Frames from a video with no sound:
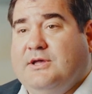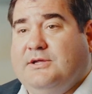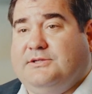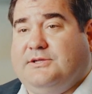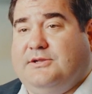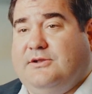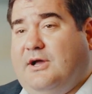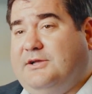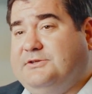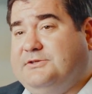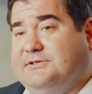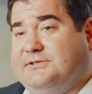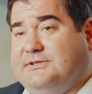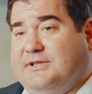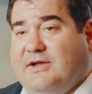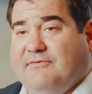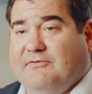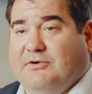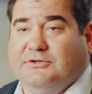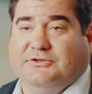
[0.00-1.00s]
to not just
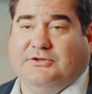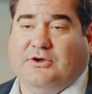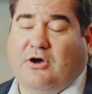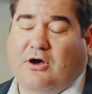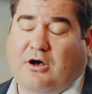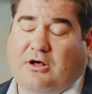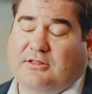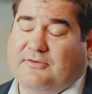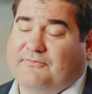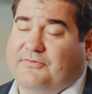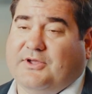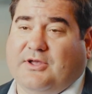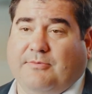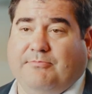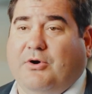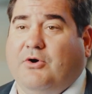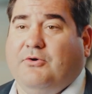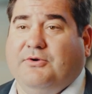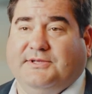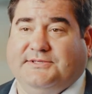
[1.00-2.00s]
leverage all of the
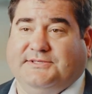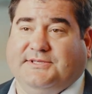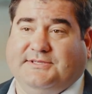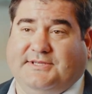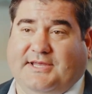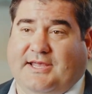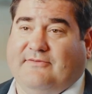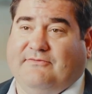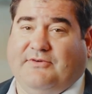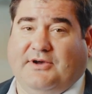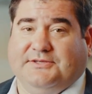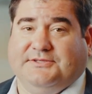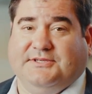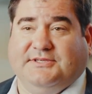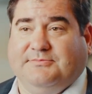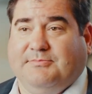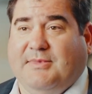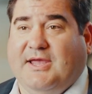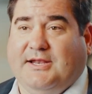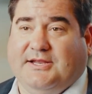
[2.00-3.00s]
components that Danfoss
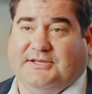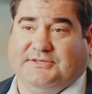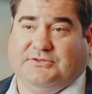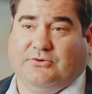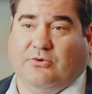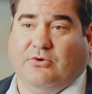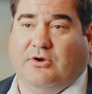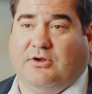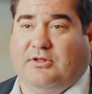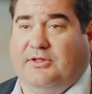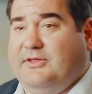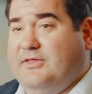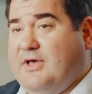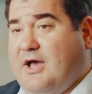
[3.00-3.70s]
has made historically,